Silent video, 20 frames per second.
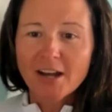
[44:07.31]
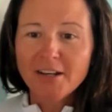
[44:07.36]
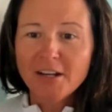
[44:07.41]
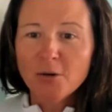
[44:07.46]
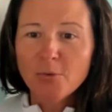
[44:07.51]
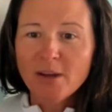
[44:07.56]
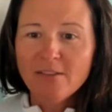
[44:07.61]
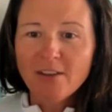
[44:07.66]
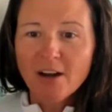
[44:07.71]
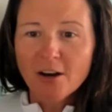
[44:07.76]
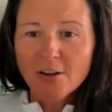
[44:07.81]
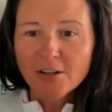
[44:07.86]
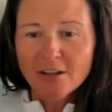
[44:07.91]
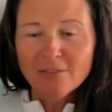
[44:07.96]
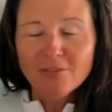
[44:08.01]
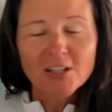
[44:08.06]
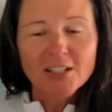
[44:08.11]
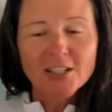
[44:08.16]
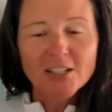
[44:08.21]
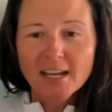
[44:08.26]
I know we've gone
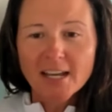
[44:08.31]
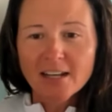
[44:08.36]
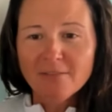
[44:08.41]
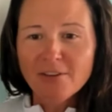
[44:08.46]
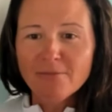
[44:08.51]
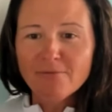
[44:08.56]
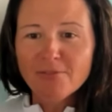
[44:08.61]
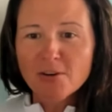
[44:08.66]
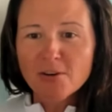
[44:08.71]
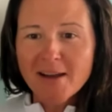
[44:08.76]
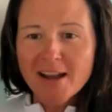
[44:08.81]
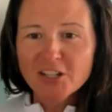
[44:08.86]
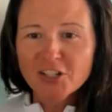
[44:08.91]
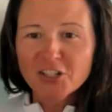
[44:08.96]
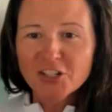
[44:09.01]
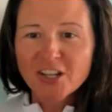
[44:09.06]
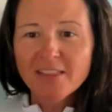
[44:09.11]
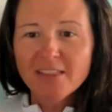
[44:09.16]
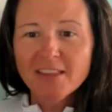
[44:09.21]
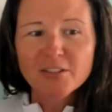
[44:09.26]
over a ton of information.